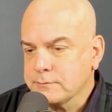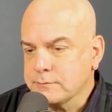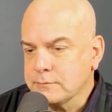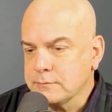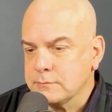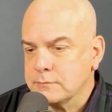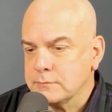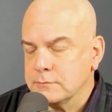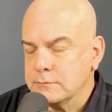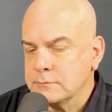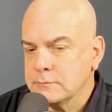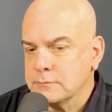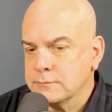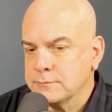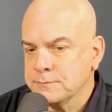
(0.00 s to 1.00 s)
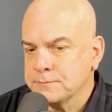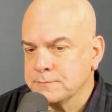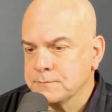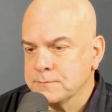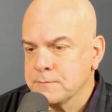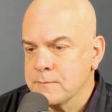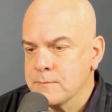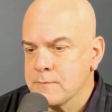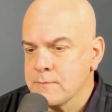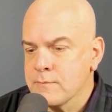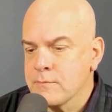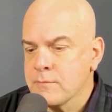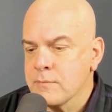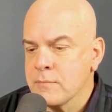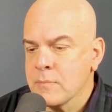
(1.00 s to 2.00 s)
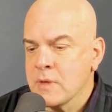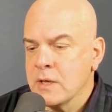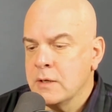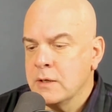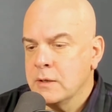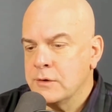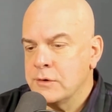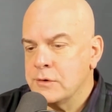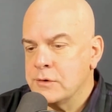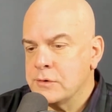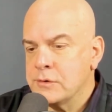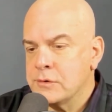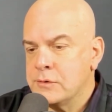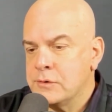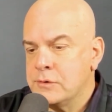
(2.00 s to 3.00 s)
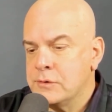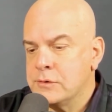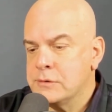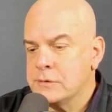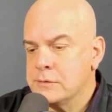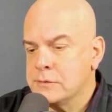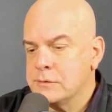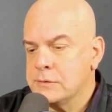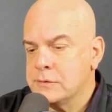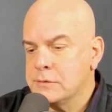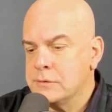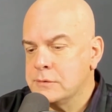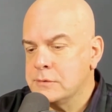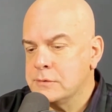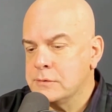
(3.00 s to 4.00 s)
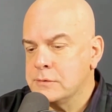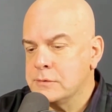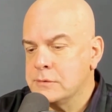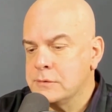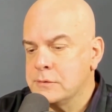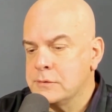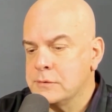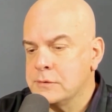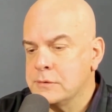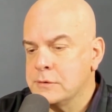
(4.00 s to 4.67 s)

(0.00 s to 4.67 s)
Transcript: [no speech]